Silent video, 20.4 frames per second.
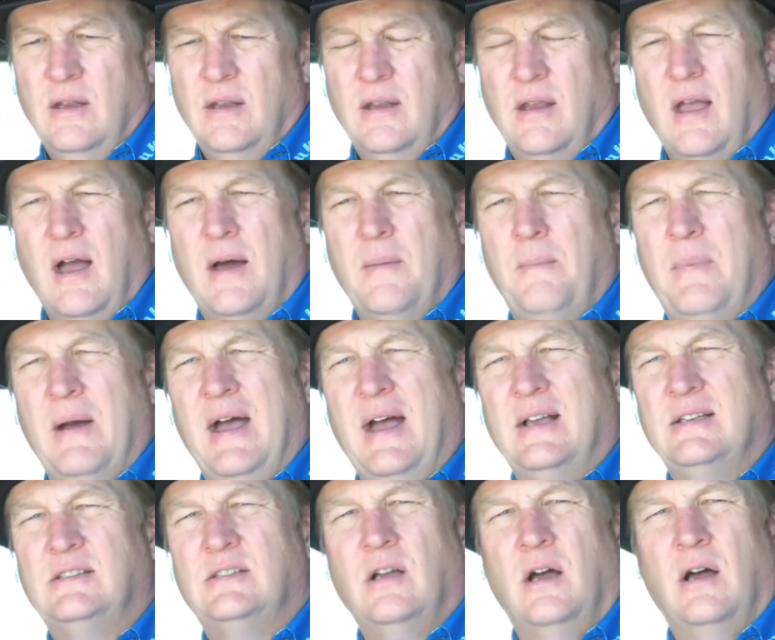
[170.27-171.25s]
got
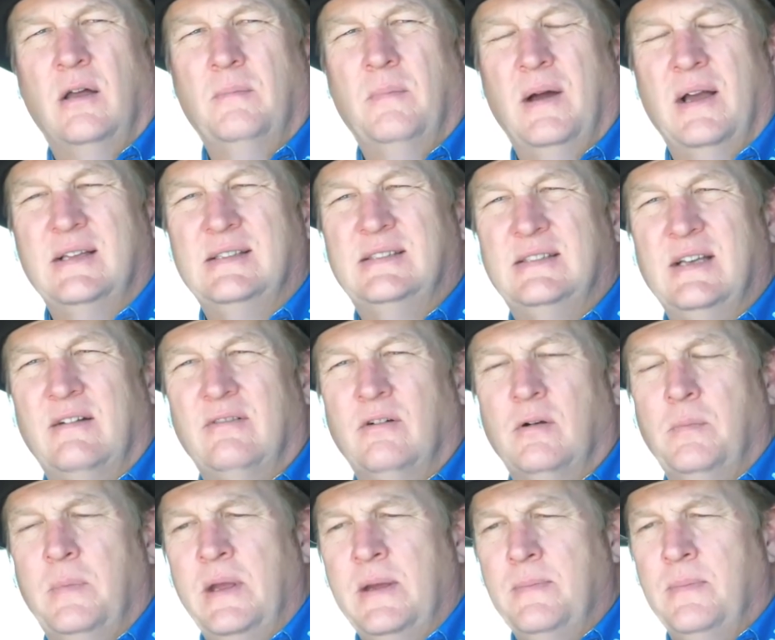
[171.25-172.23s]
passed on by several
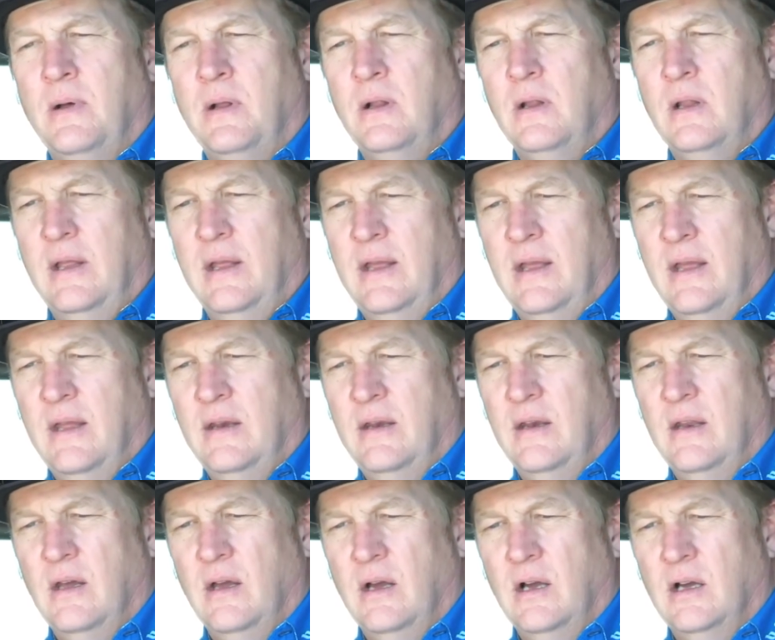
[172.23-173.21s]
people, and
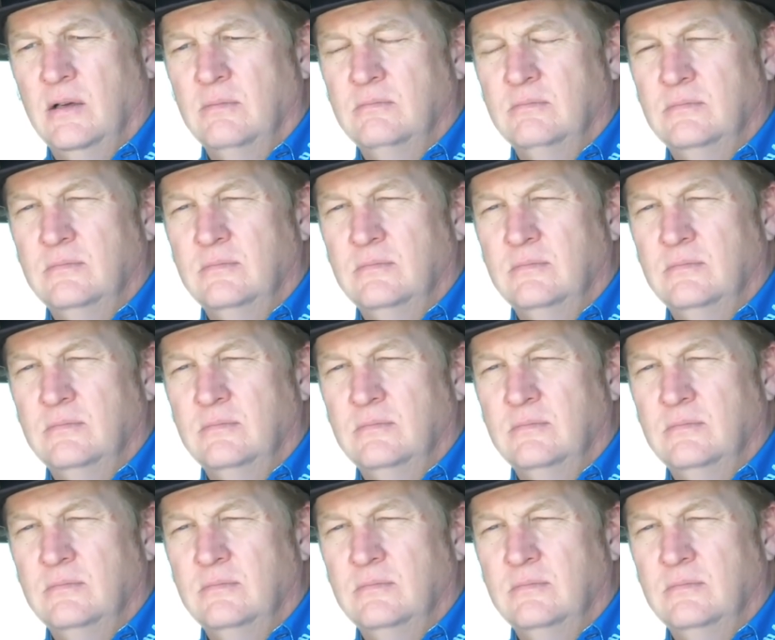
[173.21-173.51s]
um,